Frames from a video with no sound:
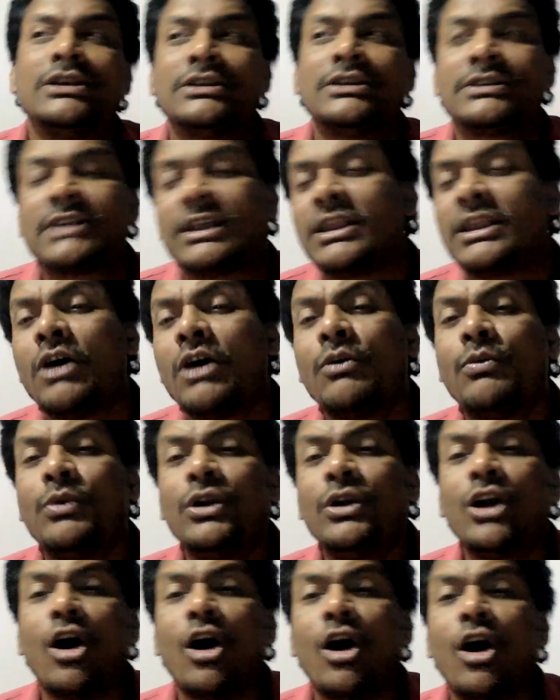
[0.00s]
Sadao
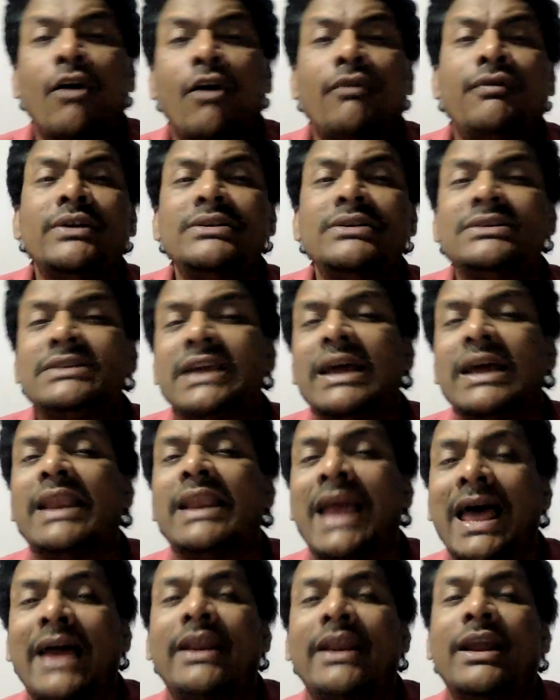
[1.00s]
would often tell
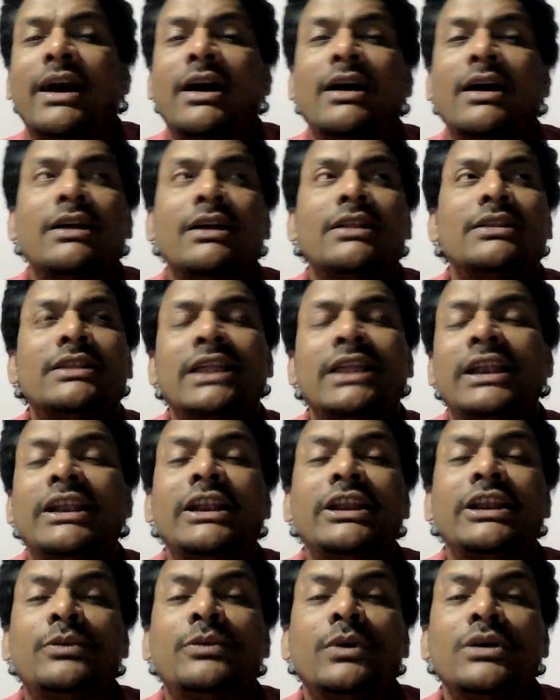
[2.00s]
Hannah that
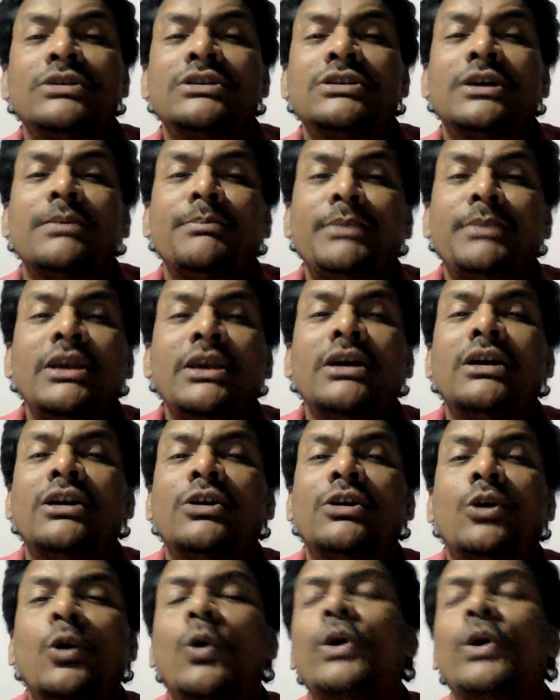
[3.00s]
it was a mere
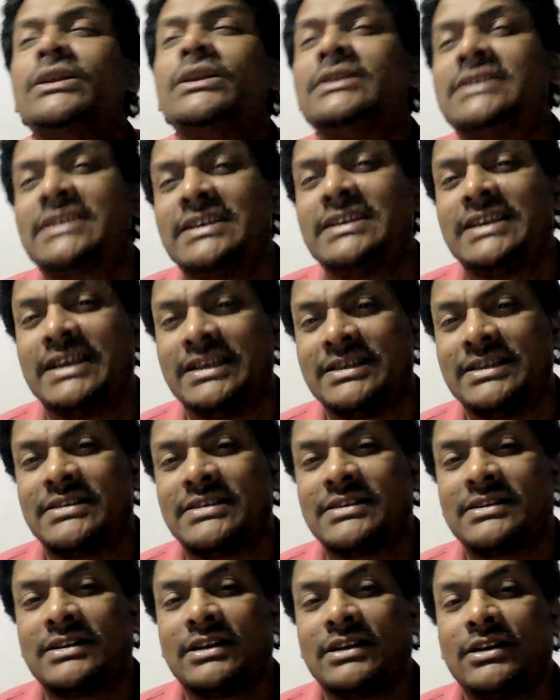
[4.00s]

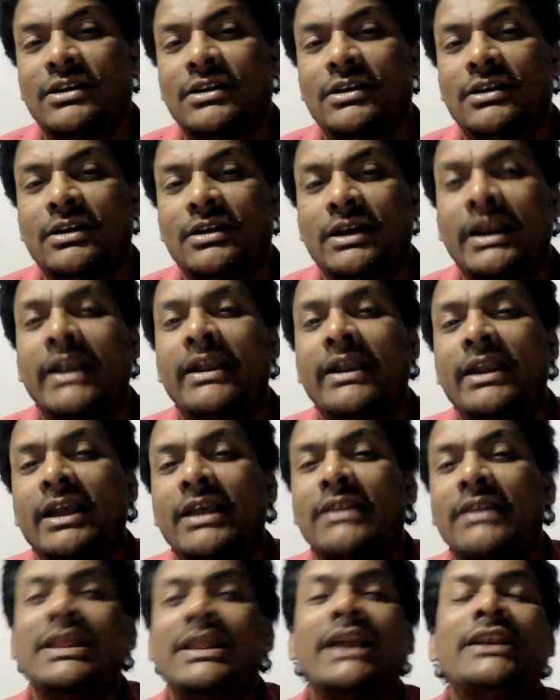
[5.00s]
coincidence, right?
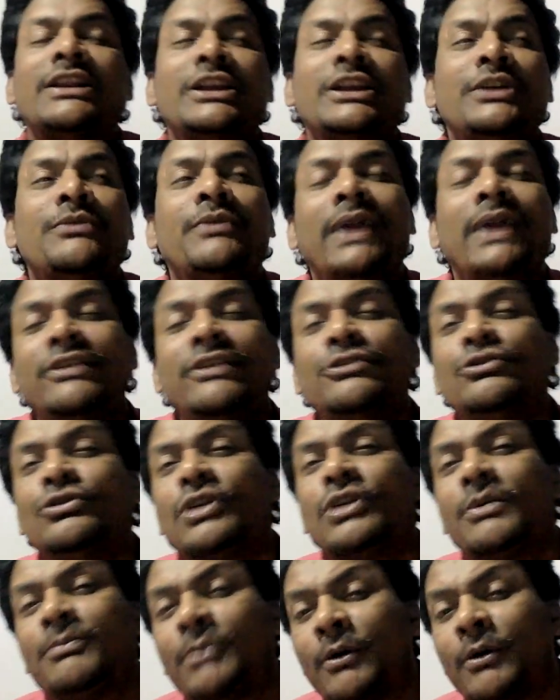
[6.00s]
That he went to
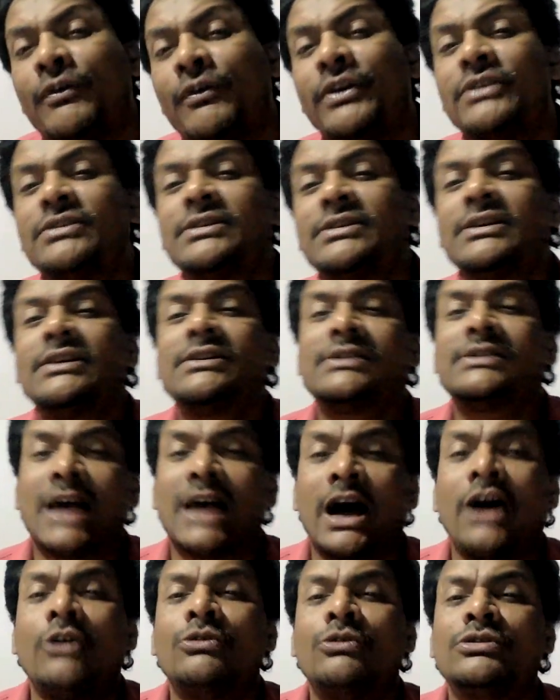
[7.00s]
the professor's
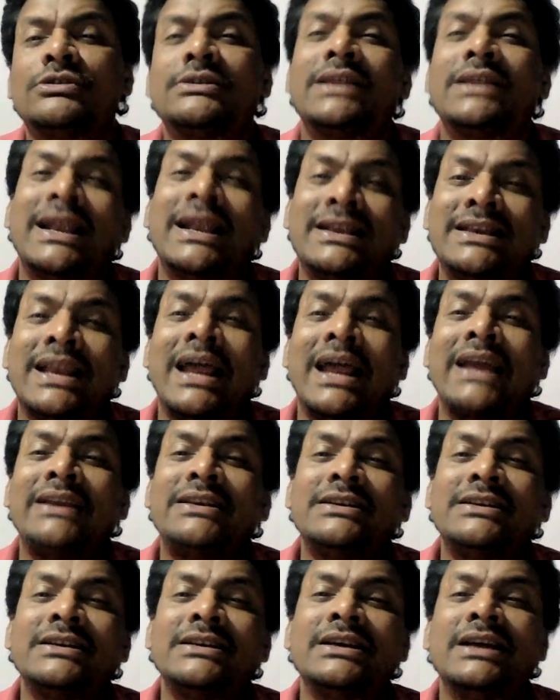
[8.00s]
house that
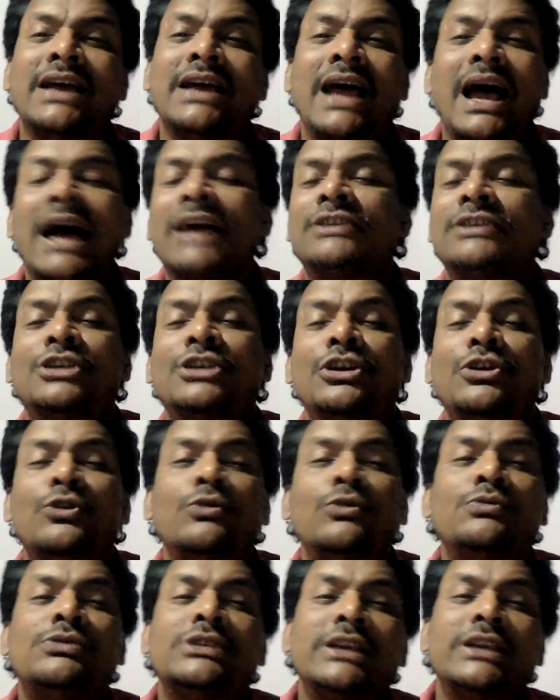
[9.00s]
night, as the
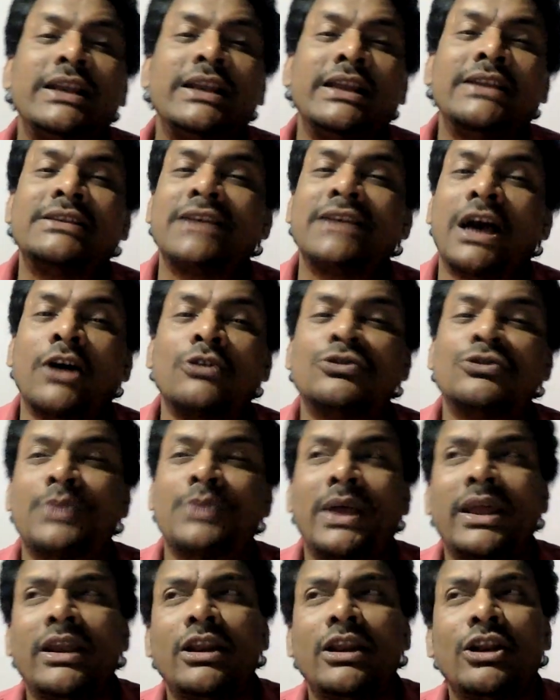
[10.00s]
rooms in his house
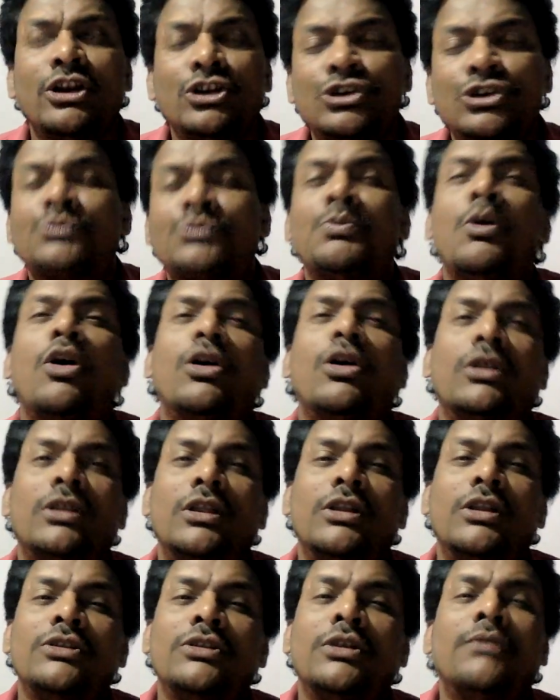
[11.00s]
were small.
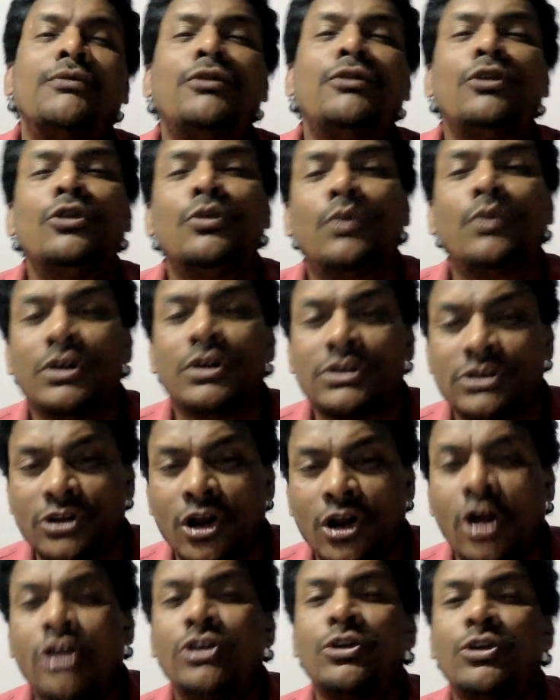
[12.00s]
The food was
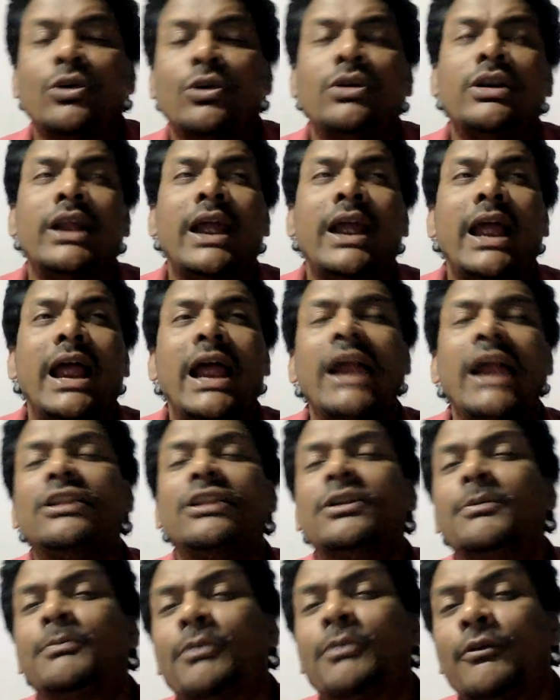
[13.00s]
not good,
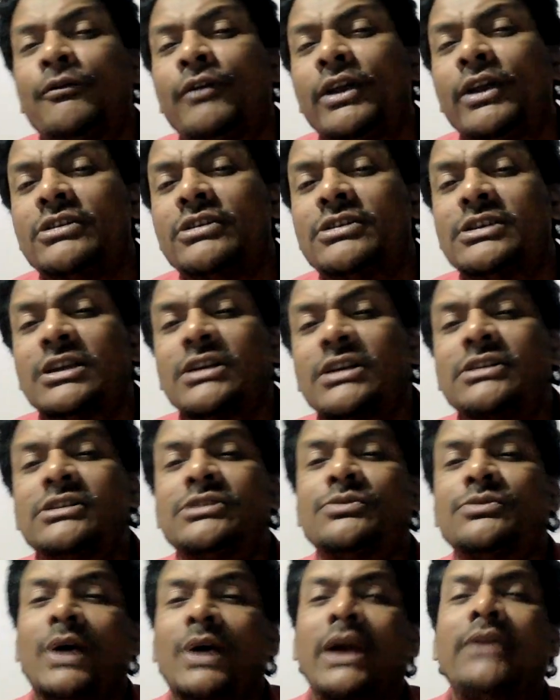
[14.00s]
and the
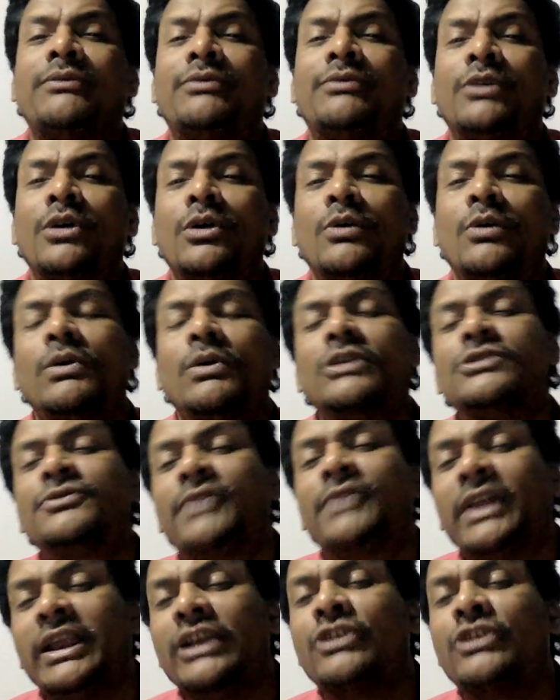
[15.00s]
professor's wife was
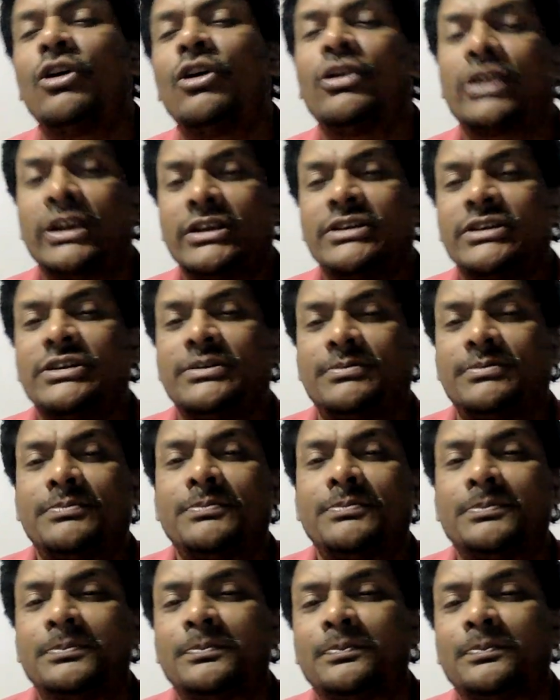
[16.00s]
very talkative,
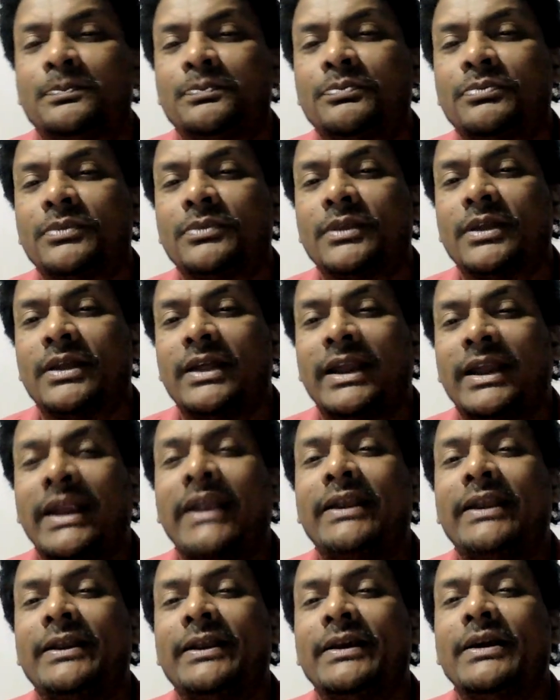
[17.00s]

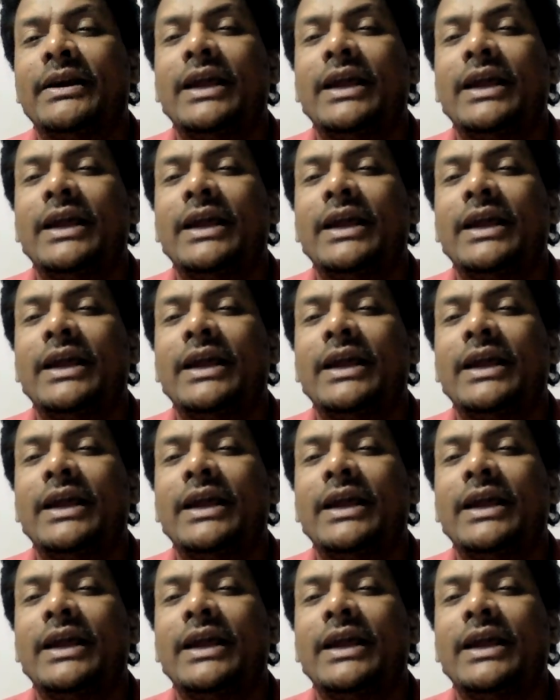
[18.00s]
right?